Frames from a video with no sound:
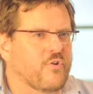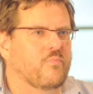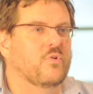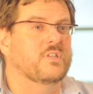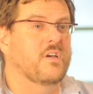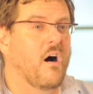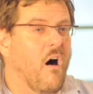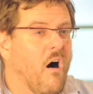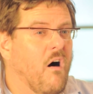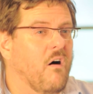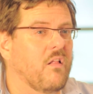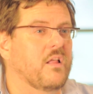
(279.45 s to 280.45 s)
group was
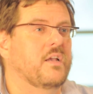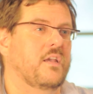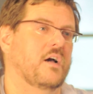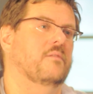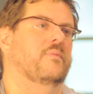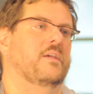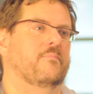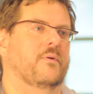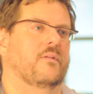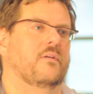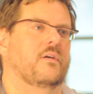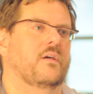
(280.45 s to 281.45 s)
all young
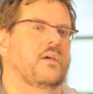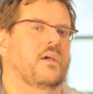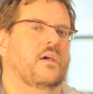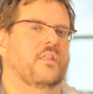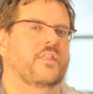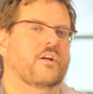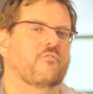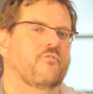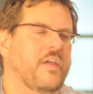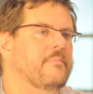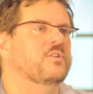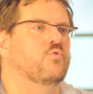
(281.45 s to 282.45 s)
people. Their
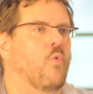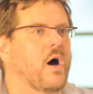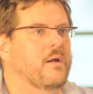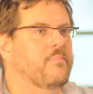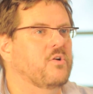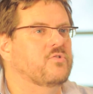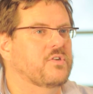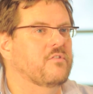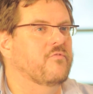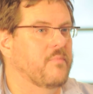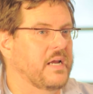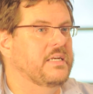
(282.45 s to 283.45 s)
famous Wanted poster
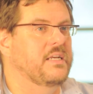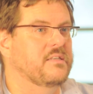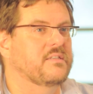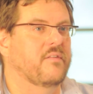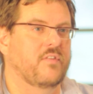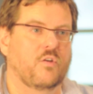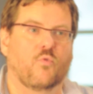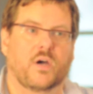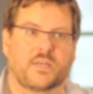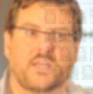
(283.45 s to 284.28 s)
from 1971